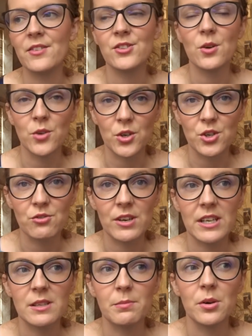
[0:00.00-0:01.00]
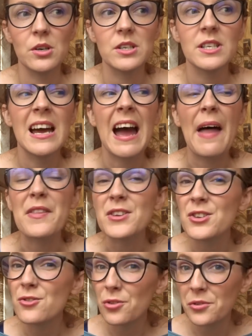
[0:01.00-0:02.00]
There's no naughty treats booked, and
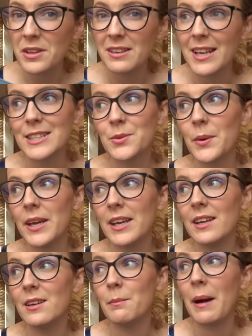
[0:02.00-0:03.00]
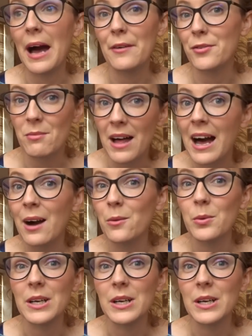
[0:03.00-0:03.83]
there's nothing next week apart from that,